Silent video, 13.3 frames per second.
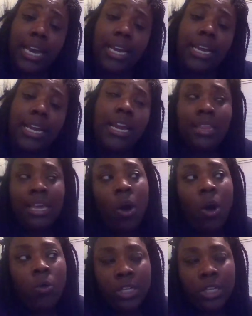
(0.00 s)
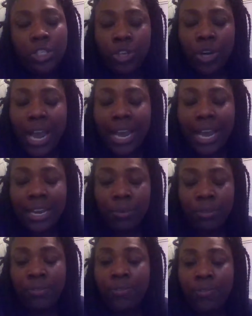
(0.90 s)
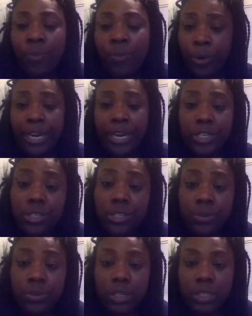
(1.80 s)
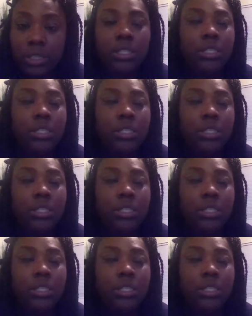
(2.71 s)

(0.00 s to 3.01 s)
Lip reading: they only tried it with four-year students.